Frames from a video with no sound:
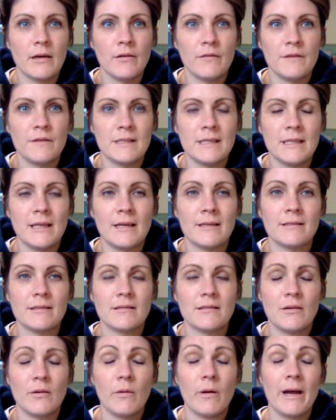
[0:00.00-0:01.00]
obviously, that's
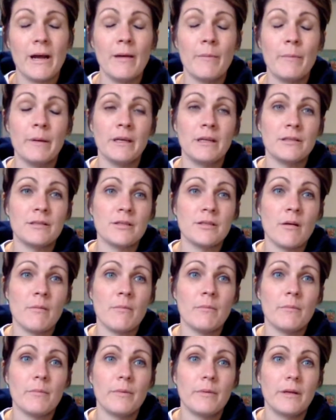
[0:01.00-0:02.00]
quite a big
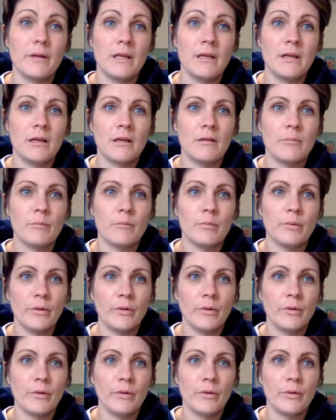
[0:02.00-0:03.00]
jump in
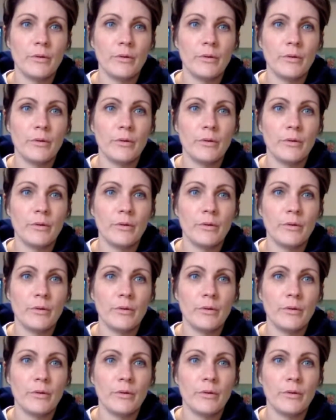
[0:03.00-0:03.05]
unemployment.